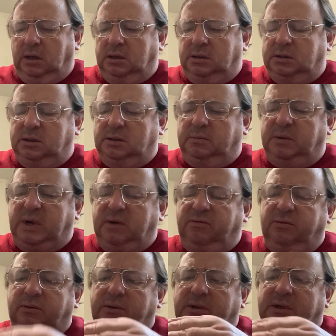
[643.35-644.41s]
So my
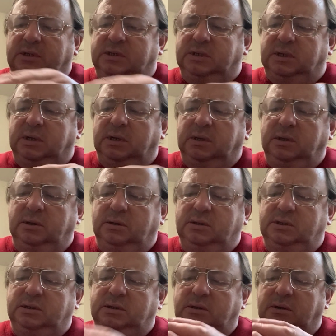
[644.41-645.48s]
foot is not
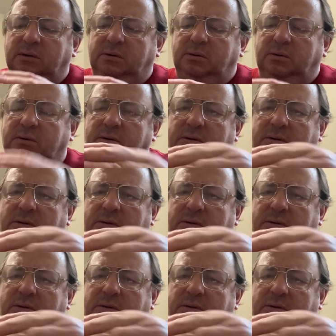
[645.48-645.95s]
so